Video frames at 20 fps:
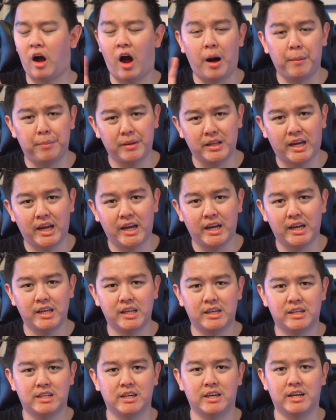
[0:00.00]

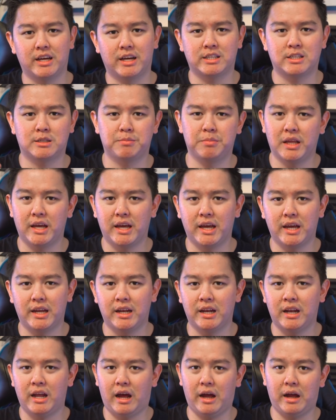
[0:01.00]
complicated to
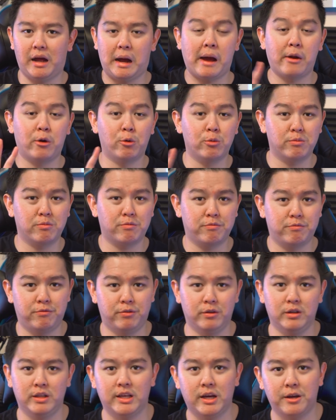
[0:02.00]
explain. I don't
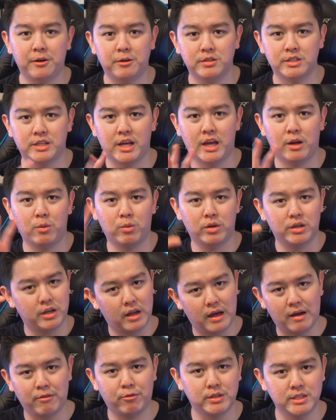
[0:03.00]
fully understand what
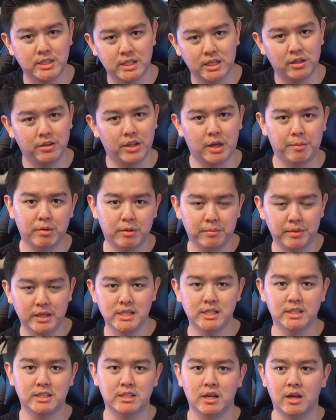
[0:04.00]
every single number
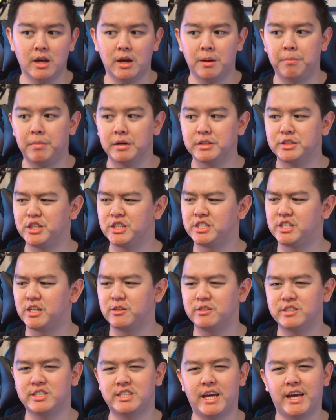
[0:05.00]
means, but just
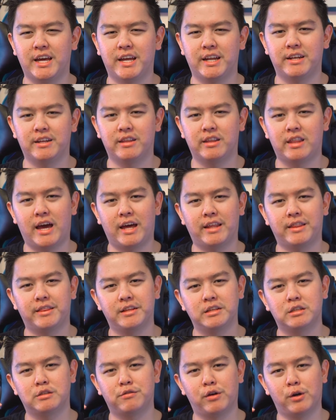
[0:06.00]
understand
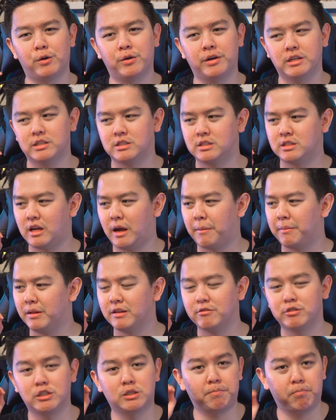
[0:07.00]
that this phone is, I
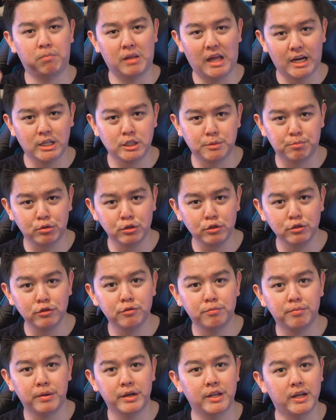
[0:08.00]
believe, splash
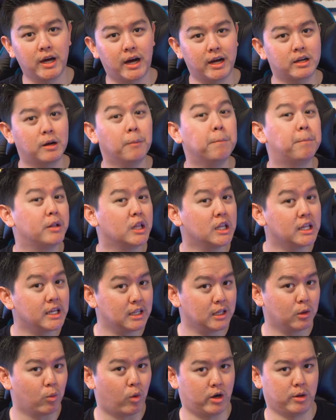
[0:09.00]
proof, but not
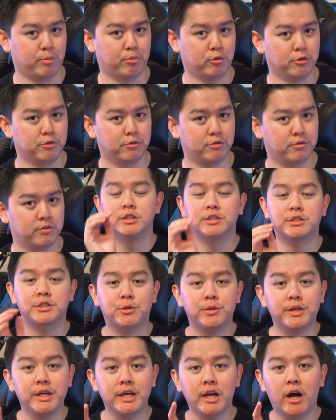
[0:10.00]
completely waterproof. The
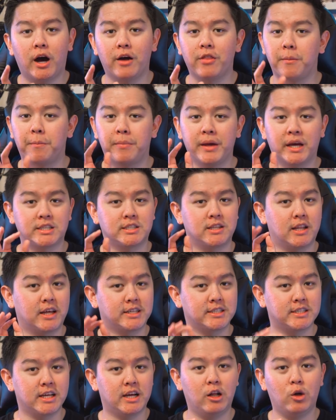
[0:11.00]
screen on the
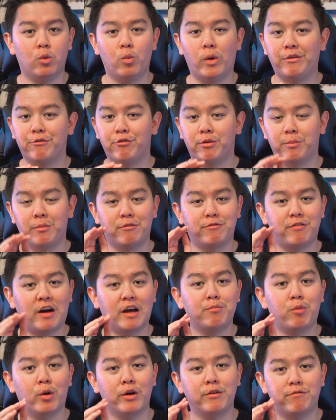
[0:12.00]
Pixel XL went from a
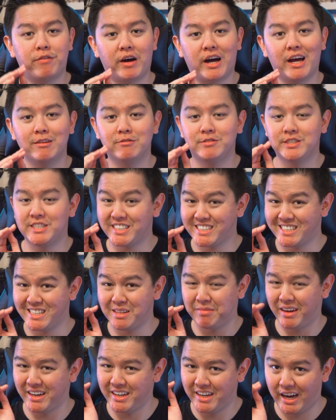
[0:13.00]
5.5
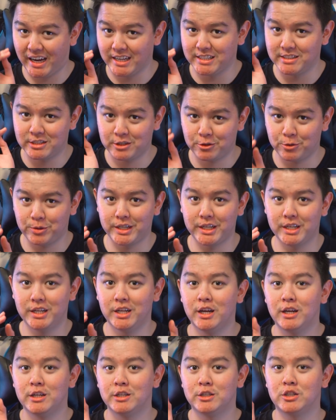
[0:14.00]
16:9
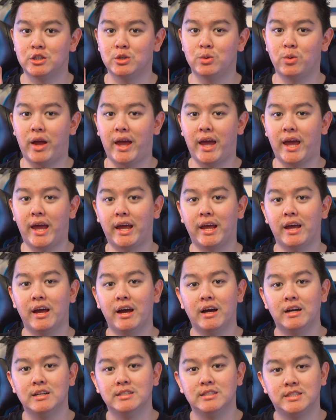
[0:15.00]
screen to a
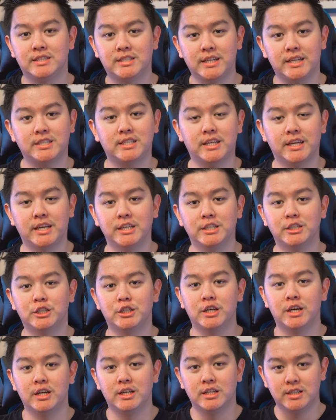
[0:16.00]

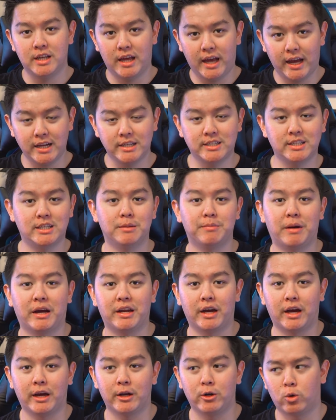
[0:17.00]
6-inch
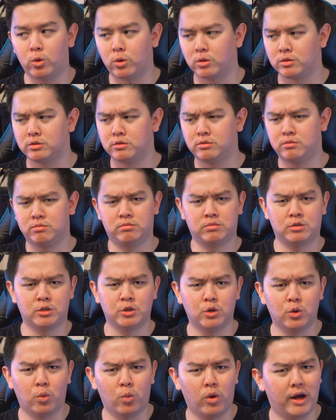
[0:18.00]
18:9 or
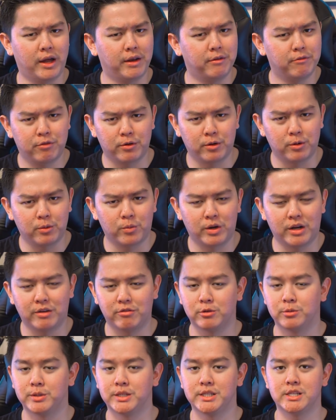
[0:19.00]
2:1 for
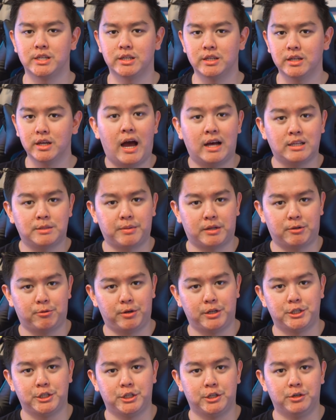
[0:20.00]
whatever reason aspect
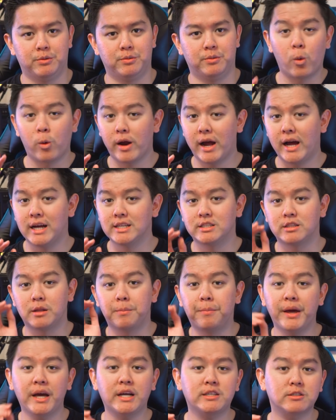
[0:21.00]
ratio, whereas the
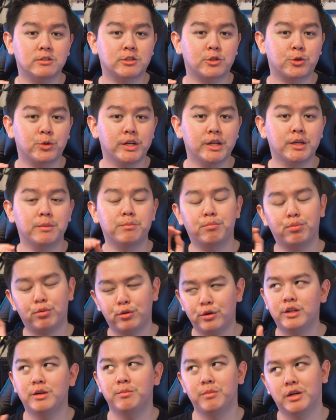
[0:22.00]
Pixel screen
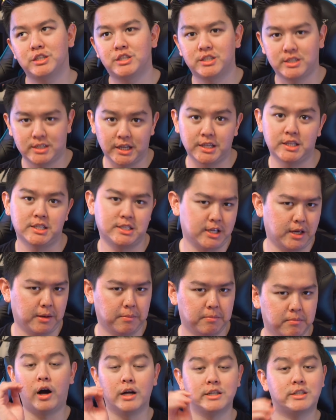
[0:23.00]
pretty much stayed the
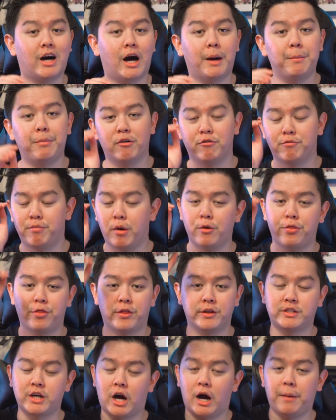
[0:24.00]
same. On top of
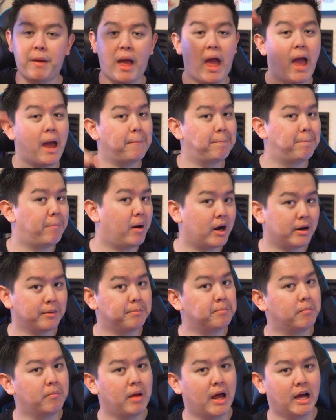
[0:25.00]
both the top and
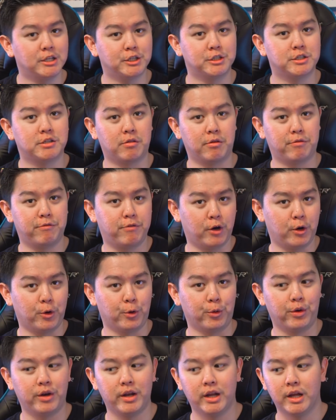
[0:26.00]
bottom edges of the
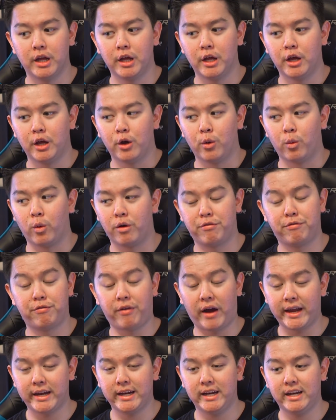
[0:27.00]
phone, we're
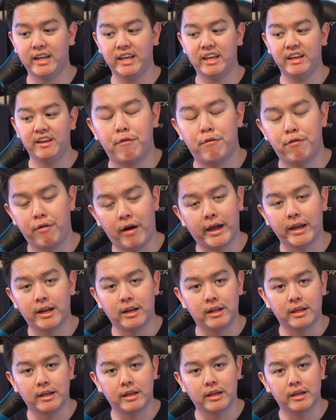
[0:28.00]

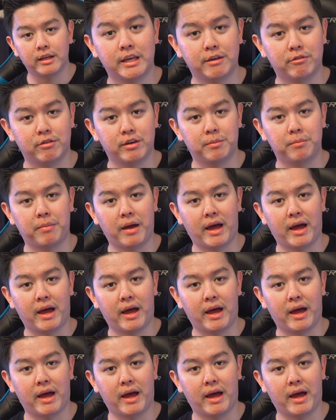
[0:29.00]
finally given